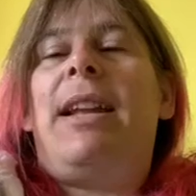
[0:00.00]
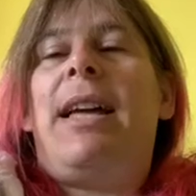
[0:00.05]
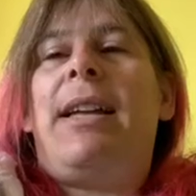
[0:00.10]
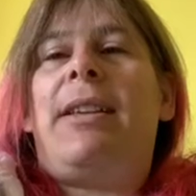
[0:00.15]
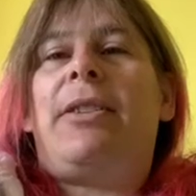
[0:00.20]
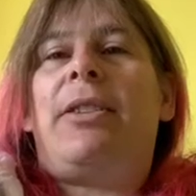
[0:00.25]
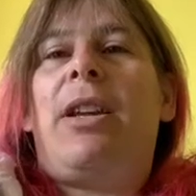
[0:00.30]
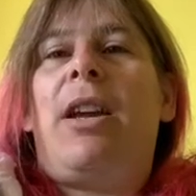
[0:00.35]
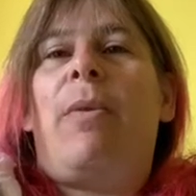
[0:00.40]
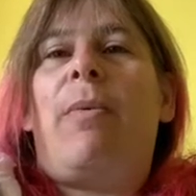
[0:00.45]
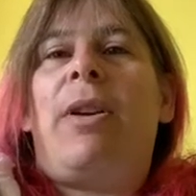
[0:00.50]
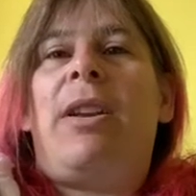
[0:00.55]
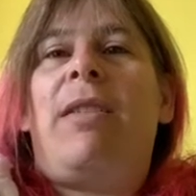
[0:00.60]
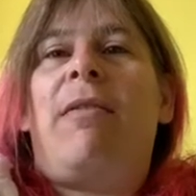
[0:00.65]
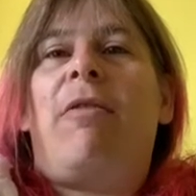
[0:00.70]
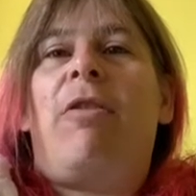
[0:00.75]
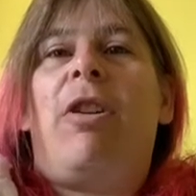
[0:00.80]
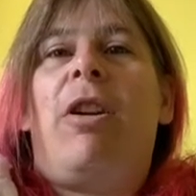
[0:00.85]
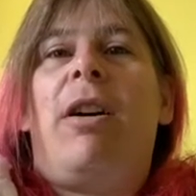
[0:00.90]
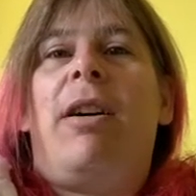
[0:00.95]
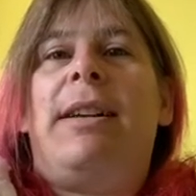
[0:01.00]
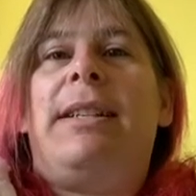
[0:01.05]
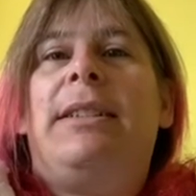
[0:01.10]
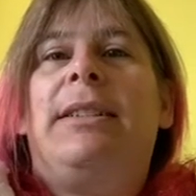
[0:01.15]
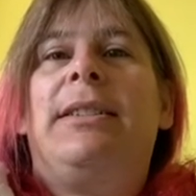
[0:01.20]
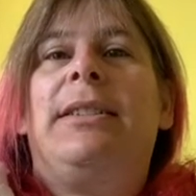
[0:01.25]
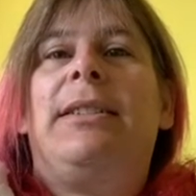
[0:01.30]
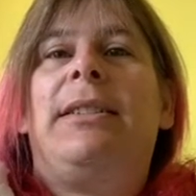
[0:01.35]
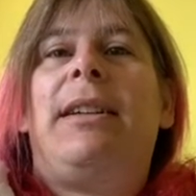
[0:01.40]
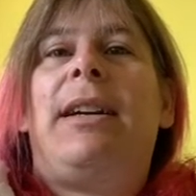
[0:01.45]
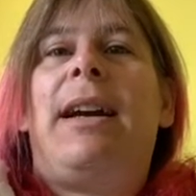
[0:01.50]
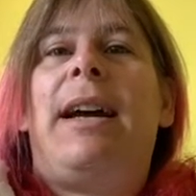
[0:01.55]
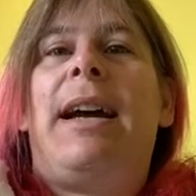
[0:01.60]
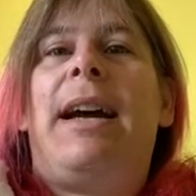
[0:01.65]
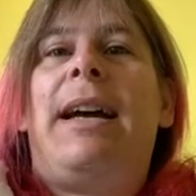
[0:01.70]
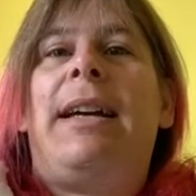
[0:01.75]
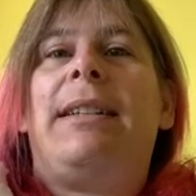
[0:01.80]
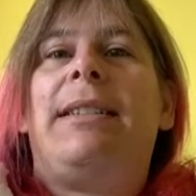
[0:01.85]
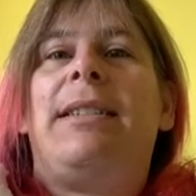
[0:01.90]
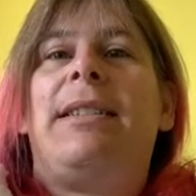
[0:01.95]
Let us know when you're online.
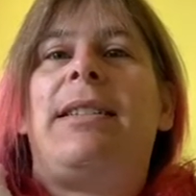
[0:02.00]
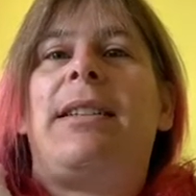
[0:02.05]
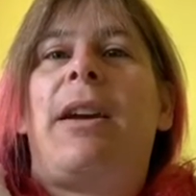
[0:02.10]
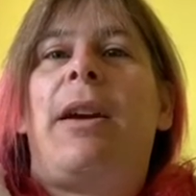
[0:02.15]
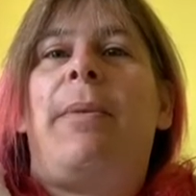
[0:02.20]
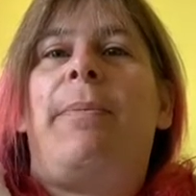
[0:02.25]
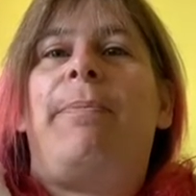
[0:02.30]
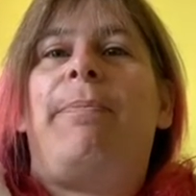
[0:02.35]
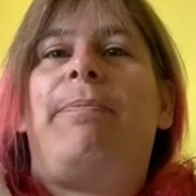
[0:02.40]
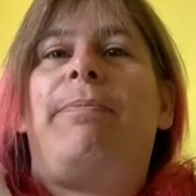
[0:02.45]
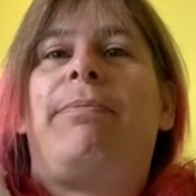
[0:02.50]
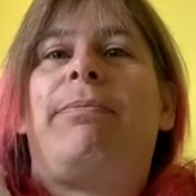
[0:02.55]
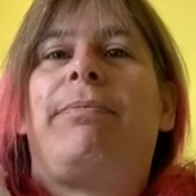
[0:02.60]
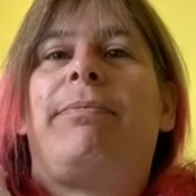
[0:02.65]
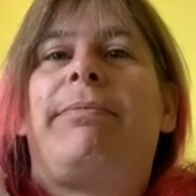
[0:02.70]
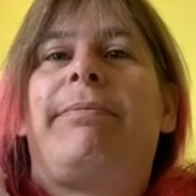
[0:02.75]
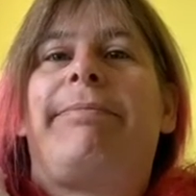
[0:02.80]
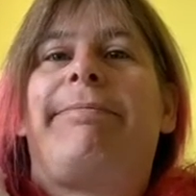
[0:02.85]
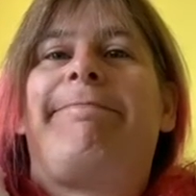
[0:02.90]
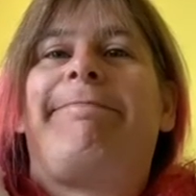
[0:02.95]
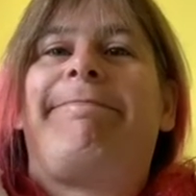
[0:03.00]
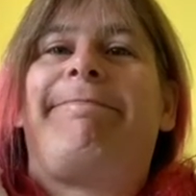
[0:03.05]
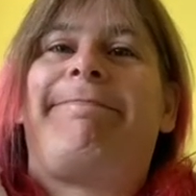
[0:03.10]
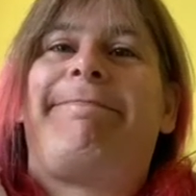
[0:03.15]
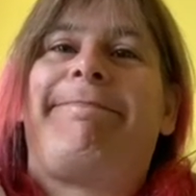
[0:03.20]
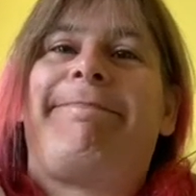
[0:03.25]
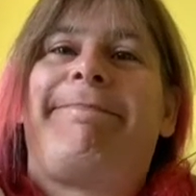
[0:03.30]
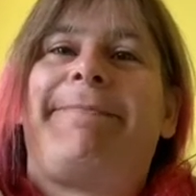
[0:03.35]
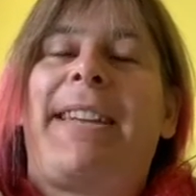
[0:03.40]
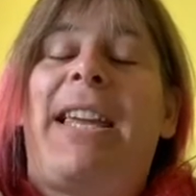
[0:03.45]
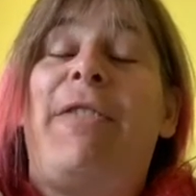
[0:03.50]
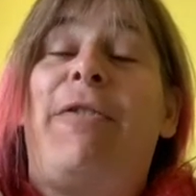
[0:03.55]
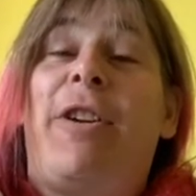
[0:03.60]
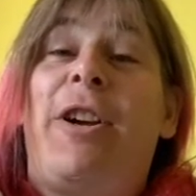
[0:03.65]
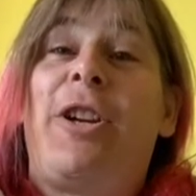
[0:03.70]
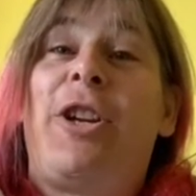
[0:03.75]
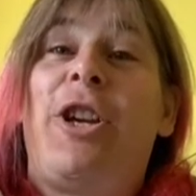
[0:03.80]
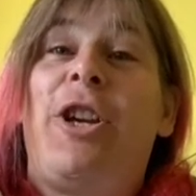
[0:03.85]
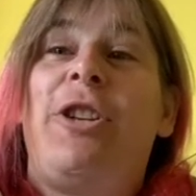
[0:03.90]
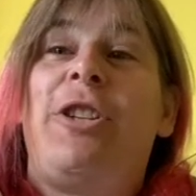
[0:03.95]
And if
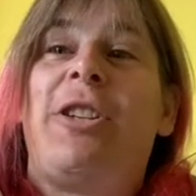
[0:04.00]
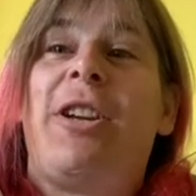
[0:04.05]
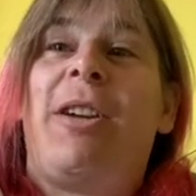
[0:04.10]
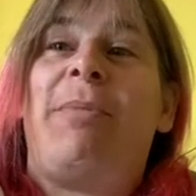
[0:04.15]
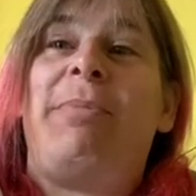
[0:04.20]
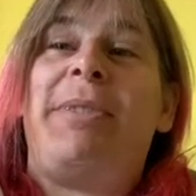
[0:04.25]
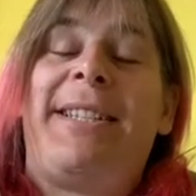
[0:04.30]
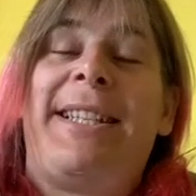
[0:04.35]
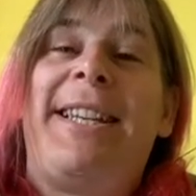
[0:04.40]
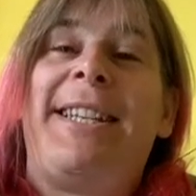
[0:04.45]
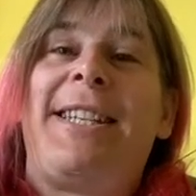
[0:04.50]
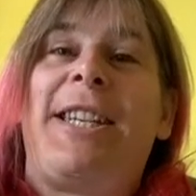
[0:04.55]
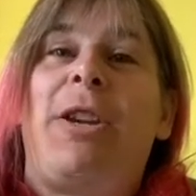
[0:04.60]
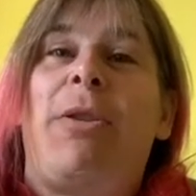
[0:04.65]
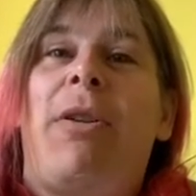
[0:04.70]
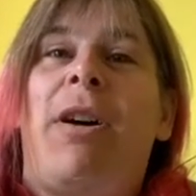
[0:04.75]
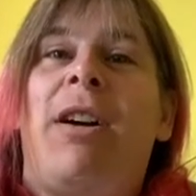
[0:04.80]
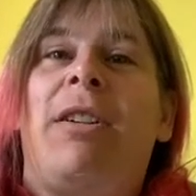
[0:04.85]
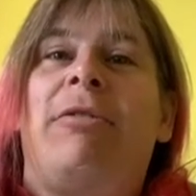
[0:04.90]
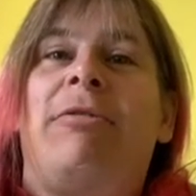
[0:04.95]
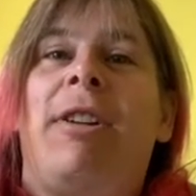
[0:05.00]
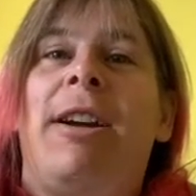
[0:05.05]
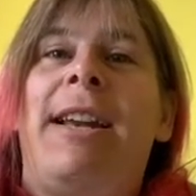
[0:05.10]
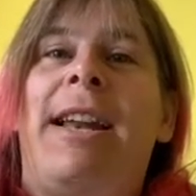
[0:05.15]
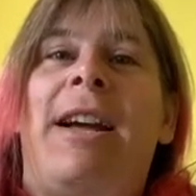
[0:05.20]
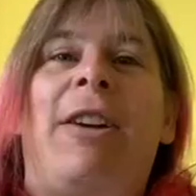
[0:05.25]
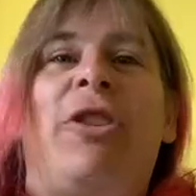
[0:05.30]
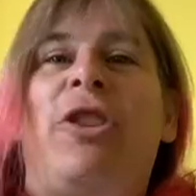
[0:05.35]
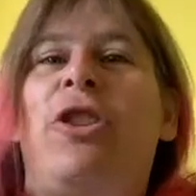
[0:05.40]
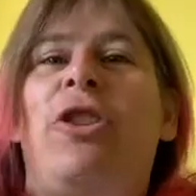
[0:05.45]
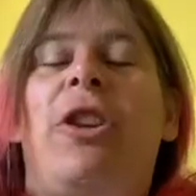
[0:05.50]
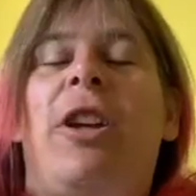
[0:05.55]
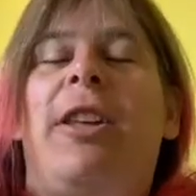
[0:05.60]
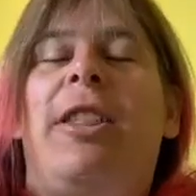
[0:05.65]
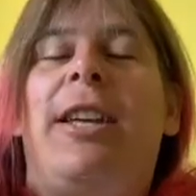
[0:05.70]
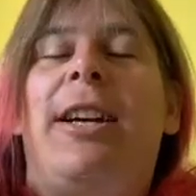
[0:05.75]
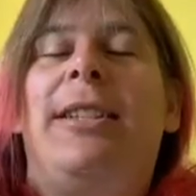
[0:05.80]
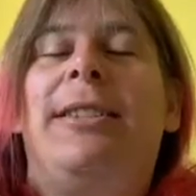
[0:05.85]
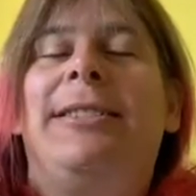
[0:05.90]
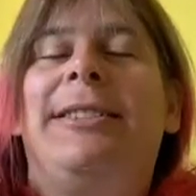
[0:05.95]
I could, I'd be sending you a hug right now. You
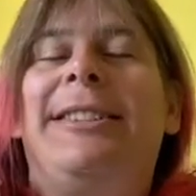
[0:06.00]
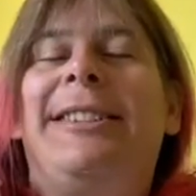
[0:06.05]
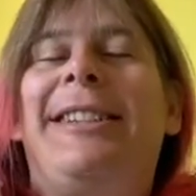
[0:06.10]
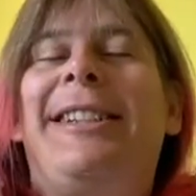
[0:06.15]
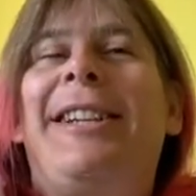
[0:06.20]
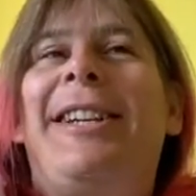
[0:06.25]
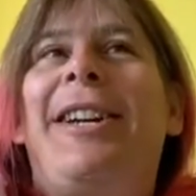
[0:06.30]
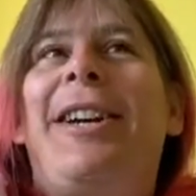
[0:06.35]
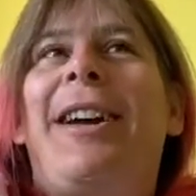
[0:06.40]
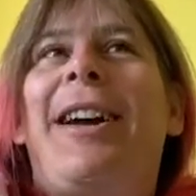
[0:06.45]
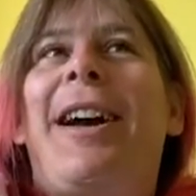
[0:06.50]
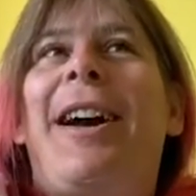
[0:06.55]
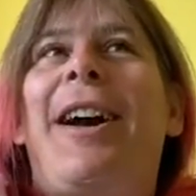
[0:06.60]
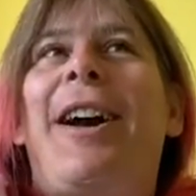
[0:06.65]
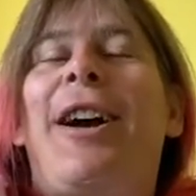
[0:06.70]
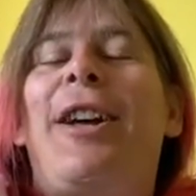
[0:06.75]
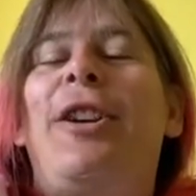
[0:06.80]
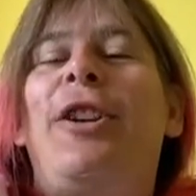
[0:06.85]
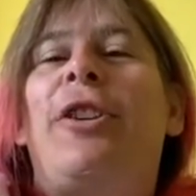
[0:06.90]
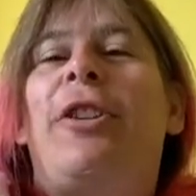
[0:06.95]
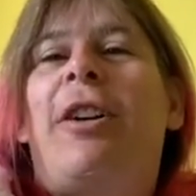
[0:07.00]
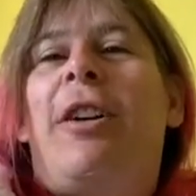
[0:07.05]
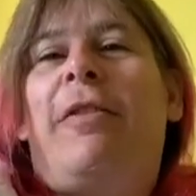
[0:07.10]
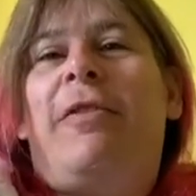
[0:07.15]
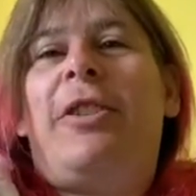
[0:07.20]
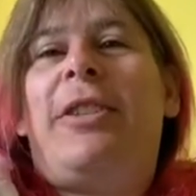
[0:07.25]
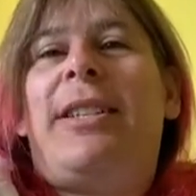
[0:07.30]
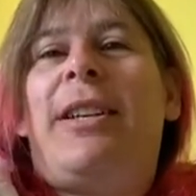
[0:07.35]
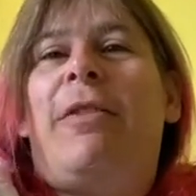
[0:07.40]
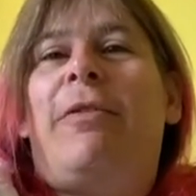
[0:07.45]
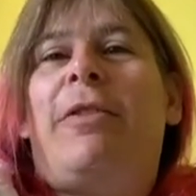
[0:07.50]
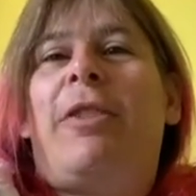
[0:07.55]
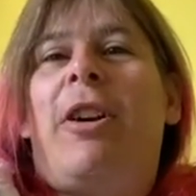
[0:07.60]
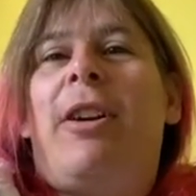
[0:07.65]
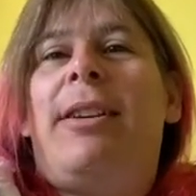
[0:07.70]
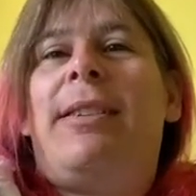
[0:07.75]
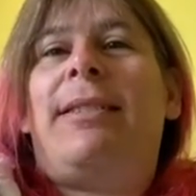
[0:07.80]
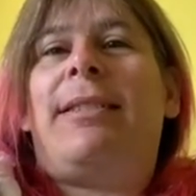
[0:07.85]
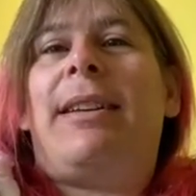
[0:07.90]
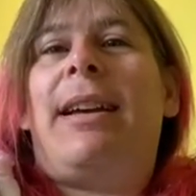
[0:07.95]
know that. Look after yourself,
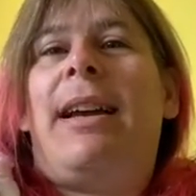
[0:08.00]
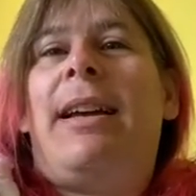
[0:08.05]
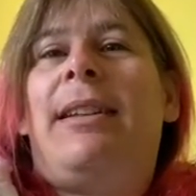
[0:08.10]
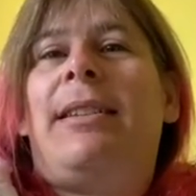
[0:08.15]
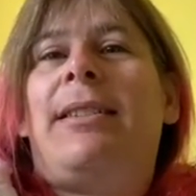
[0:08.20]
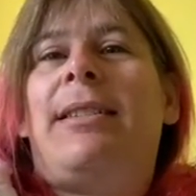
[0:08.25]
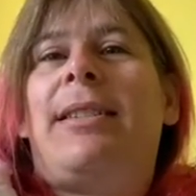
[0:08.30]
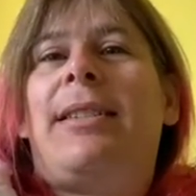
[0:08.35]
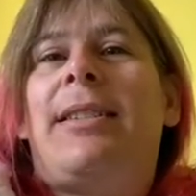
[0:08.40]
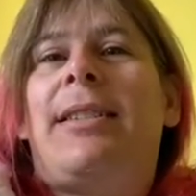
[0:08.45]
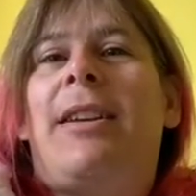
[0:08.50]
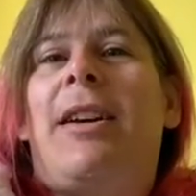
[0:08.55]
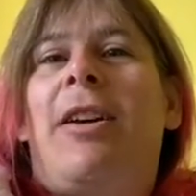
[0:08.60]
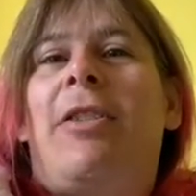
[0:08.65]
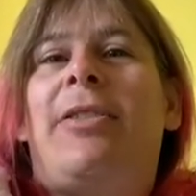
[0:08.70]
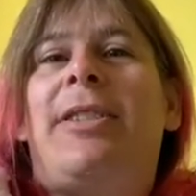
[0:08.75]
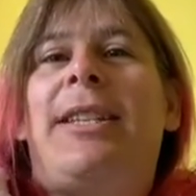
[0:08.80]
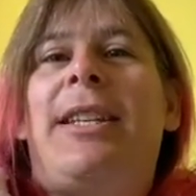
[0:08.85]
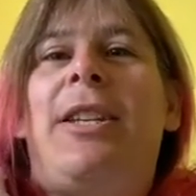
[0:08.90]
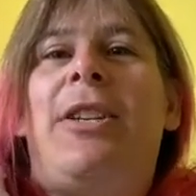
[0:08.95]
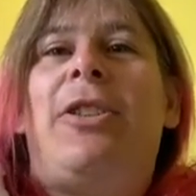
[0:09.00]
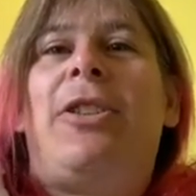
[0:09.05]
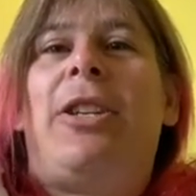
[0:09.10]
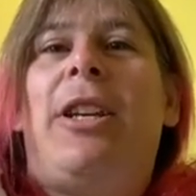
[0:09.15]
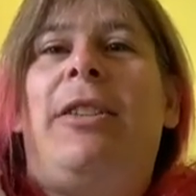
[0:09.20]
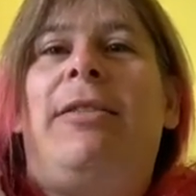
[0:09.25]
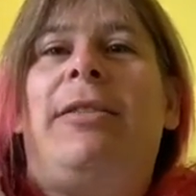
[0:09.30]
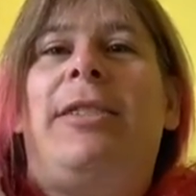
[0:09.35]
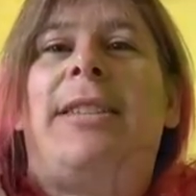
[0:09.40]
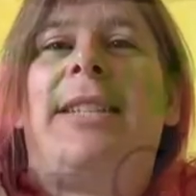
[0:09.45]
guys, and I'll see you soon.